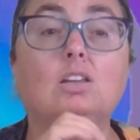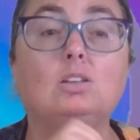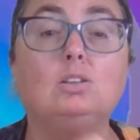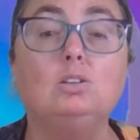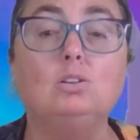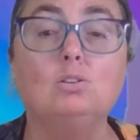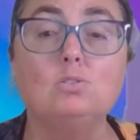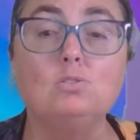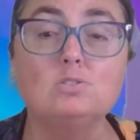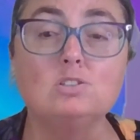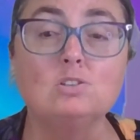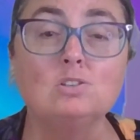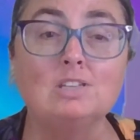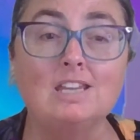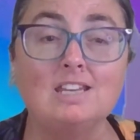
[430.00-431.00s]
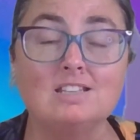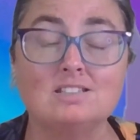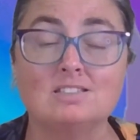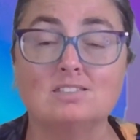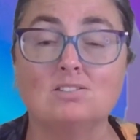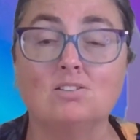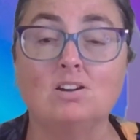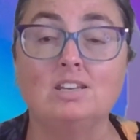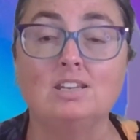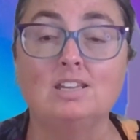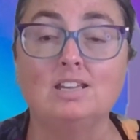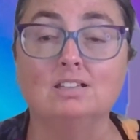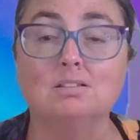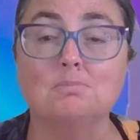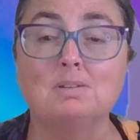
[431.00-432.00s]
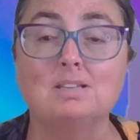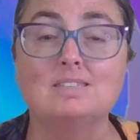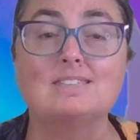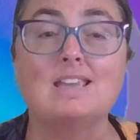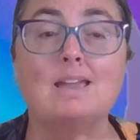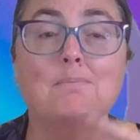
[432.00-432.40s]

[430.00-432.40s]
use unique design elements,